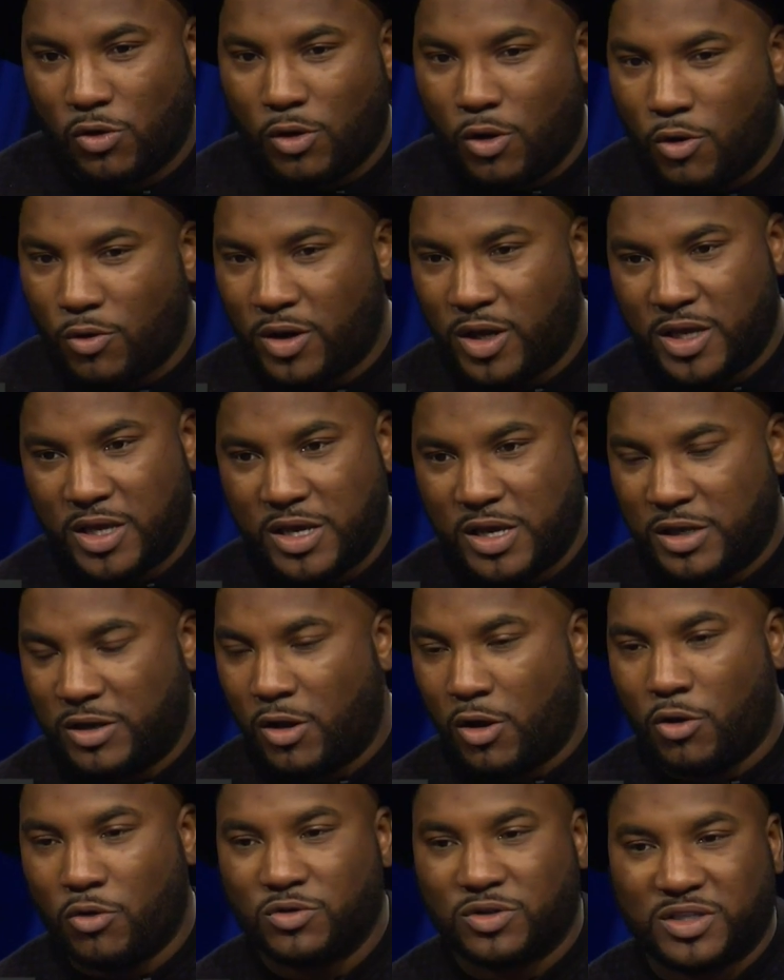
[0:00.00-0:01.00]
longer here and
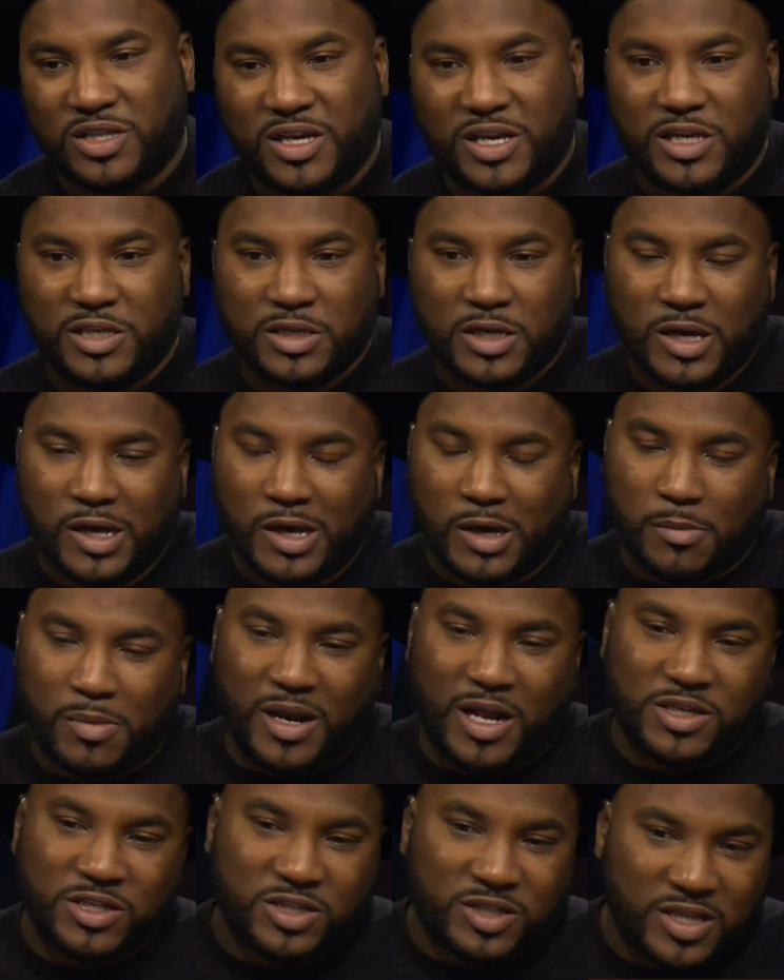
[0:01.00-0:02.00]
all those things. But
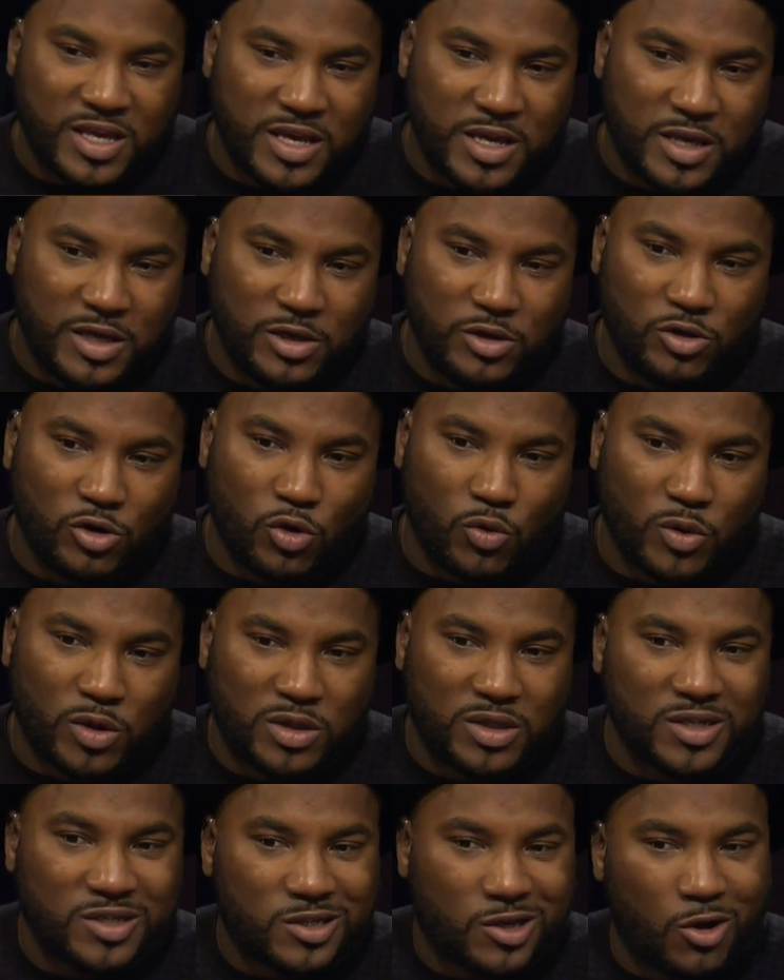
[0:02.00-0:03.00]
I just think, you know, with
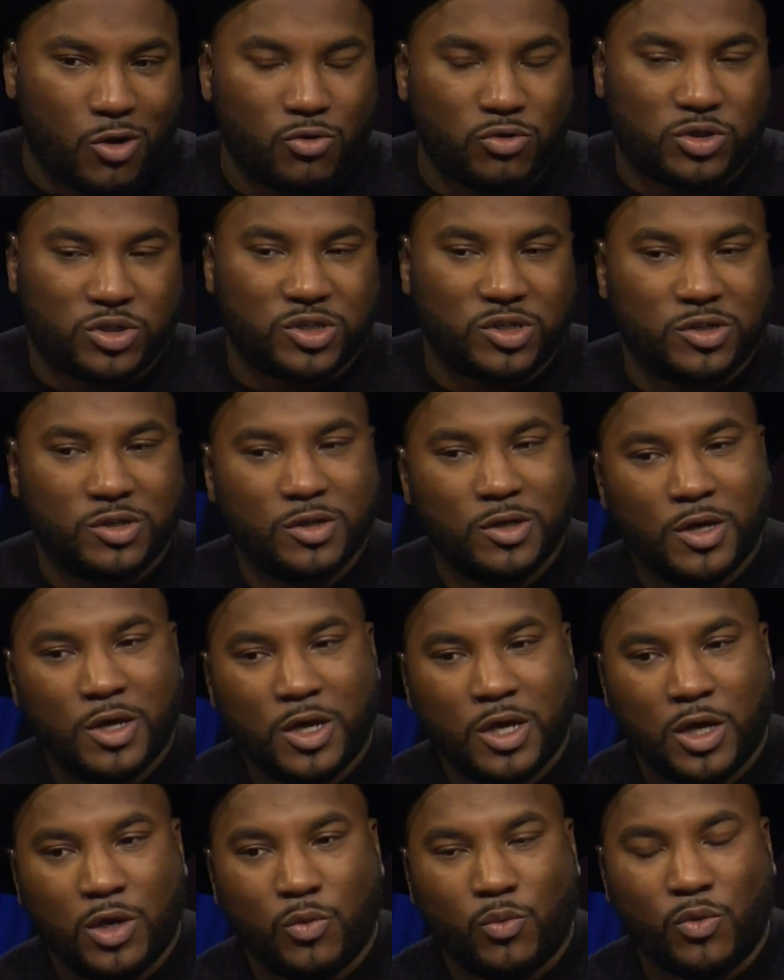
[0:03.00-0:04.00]
this culture,
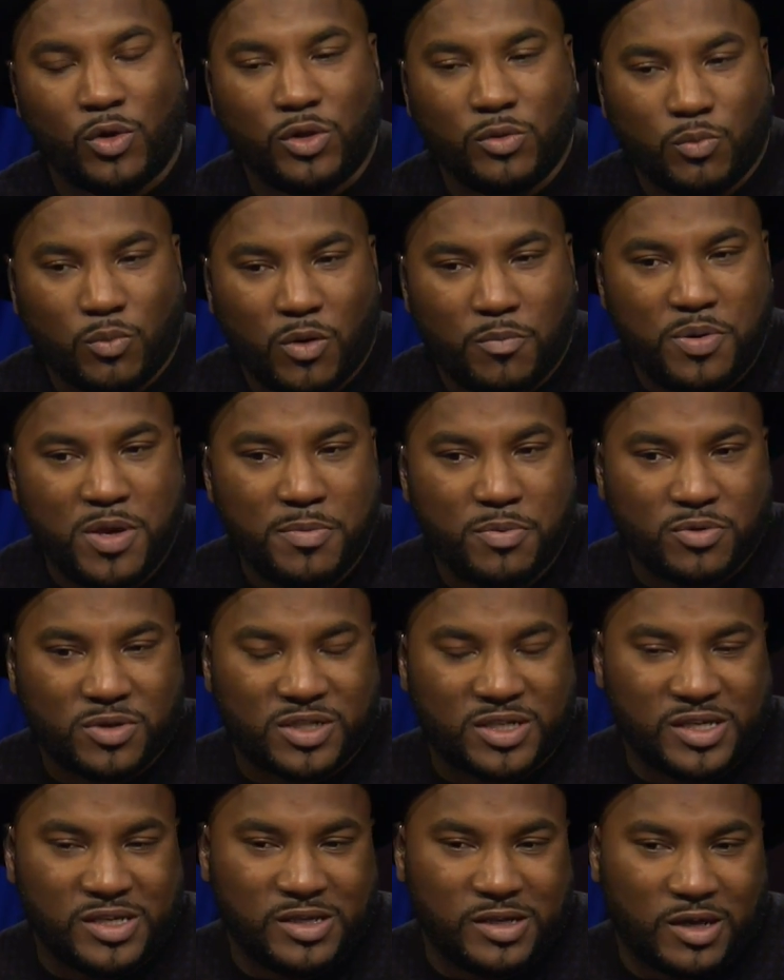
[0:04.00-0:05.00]
when people
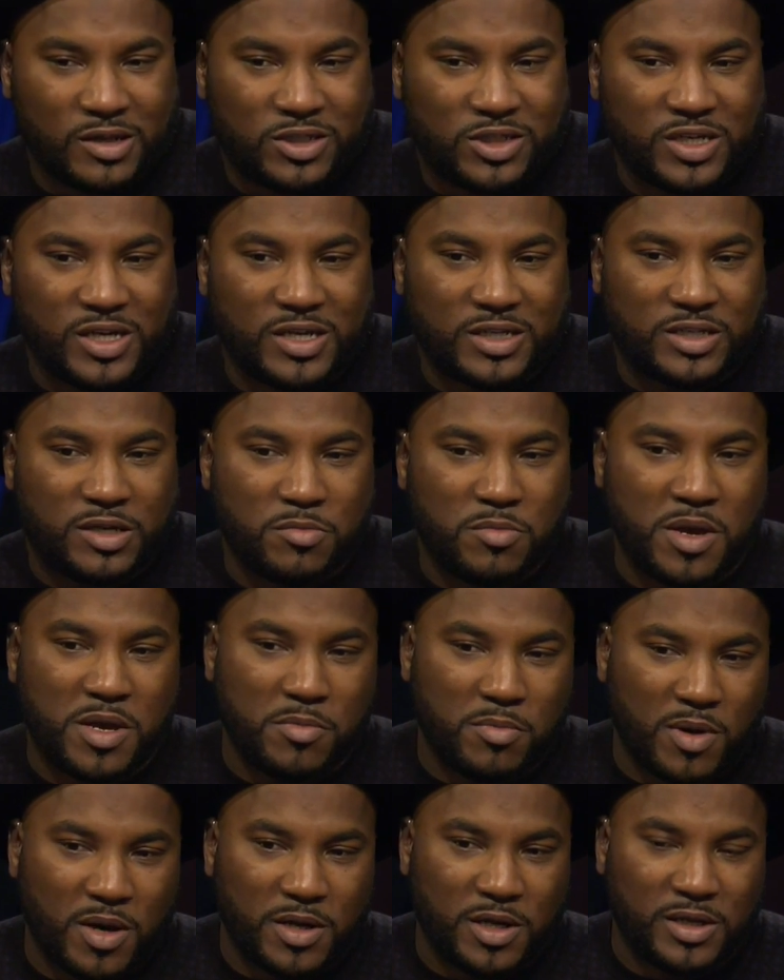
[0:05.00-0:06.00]
see a chance to make
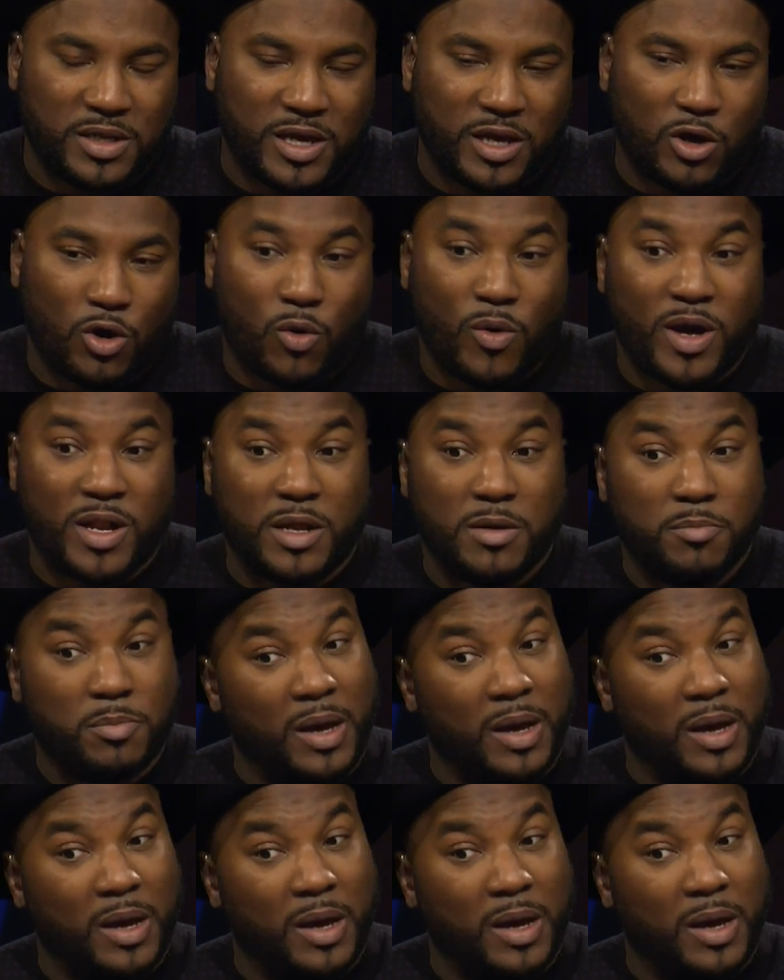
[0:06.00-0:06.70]
money, they go at it.